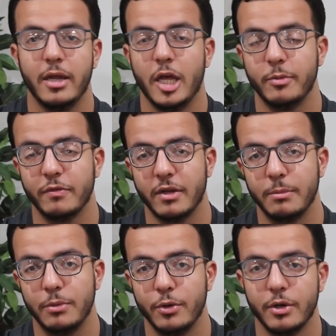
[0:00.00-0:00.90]
help you find
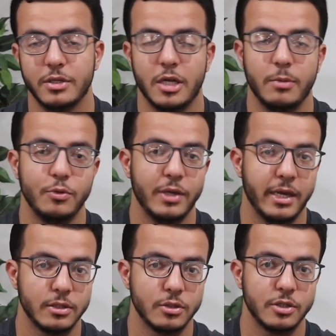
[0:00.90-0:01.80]
employers, help you
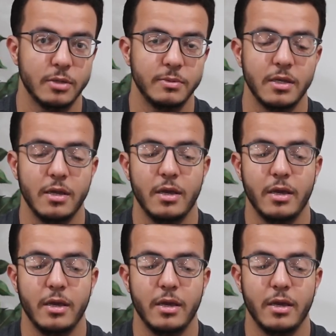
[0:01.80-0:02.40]
get internships.